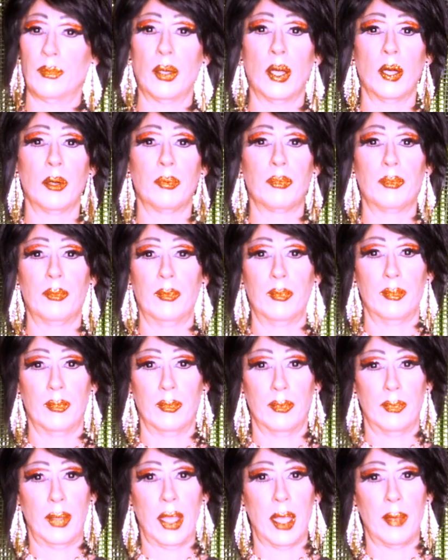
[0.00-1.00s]
Pope,
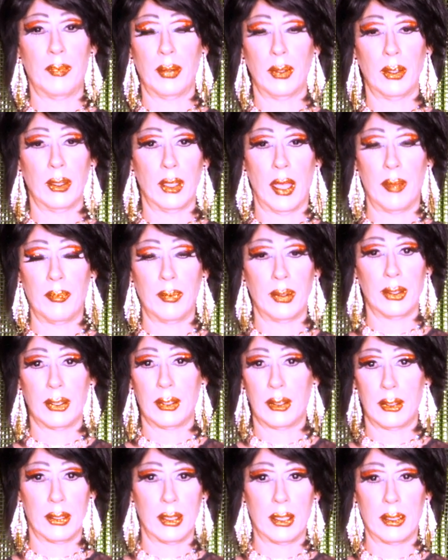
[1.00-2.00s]
papal
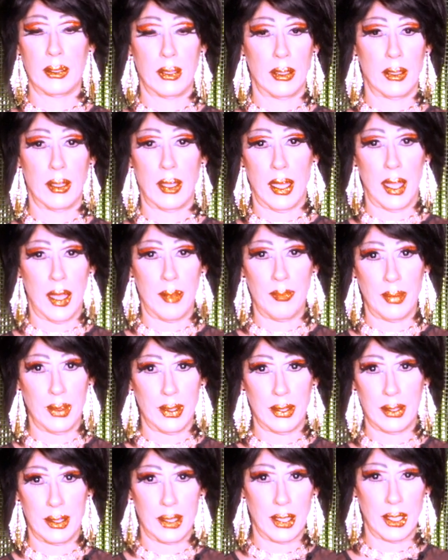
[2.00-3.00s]

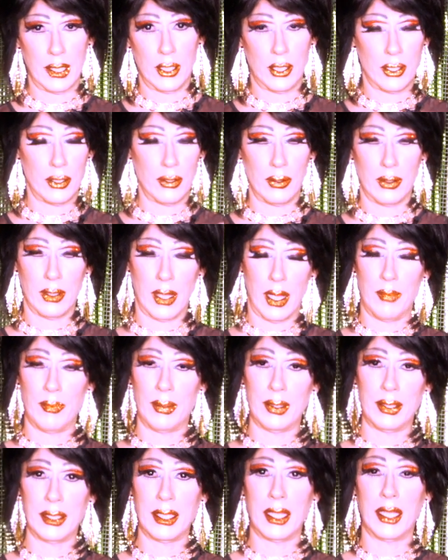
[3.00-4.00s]

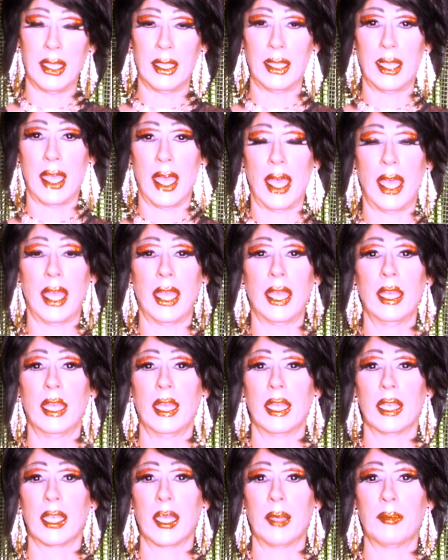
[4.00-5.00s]
embassy guy
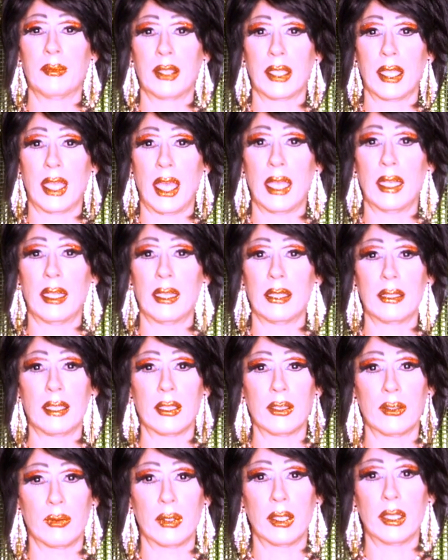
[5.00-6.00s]
comes again and
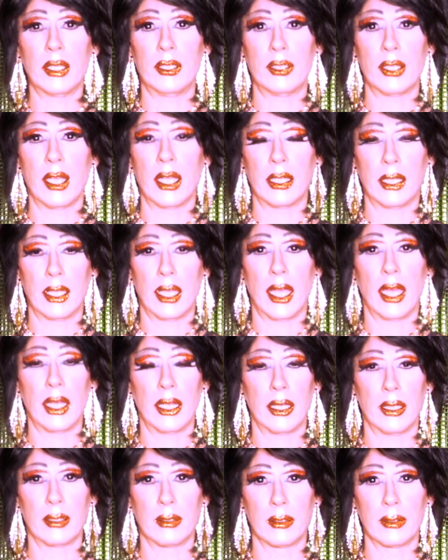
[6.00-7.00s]
says, really, John, you
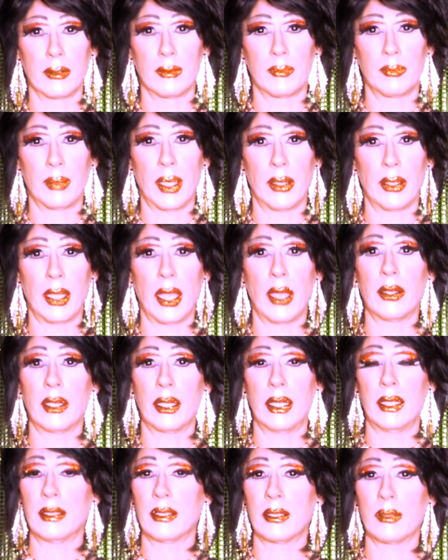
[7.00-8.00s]
gotta bow down.
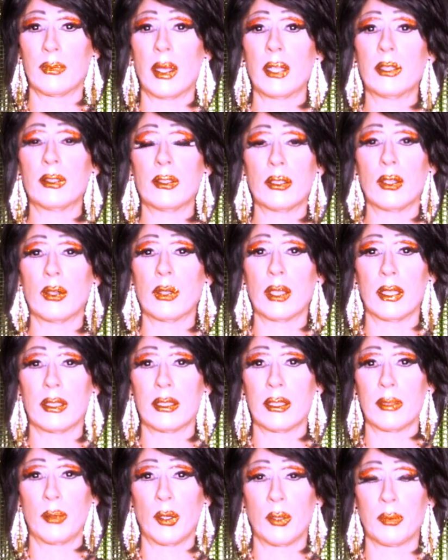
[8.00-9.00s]
And he says, why don't you go
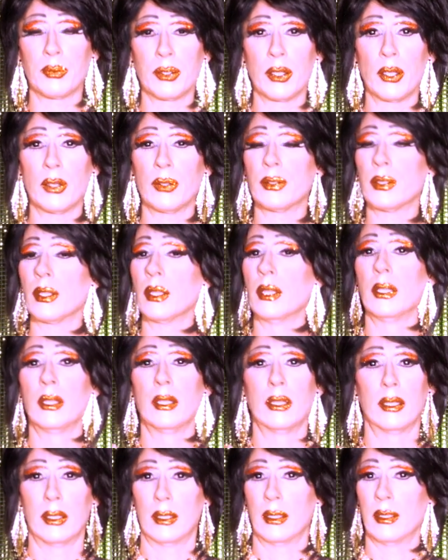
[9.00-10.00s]
kiss the Pope's nose?
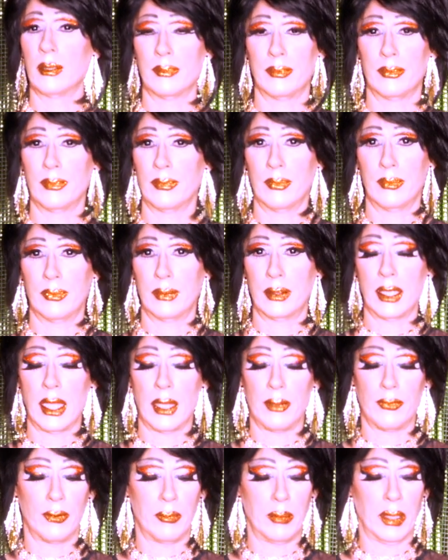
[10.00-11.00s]

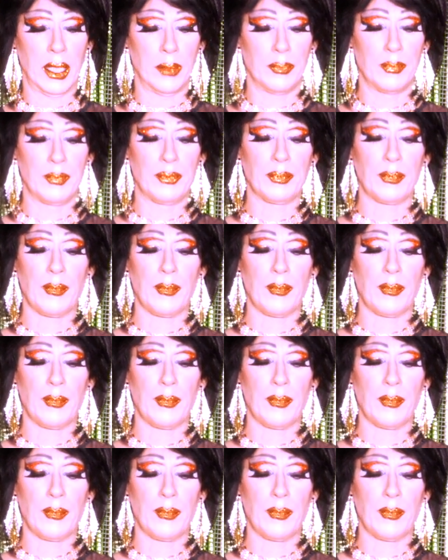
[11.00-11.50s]
Not for me.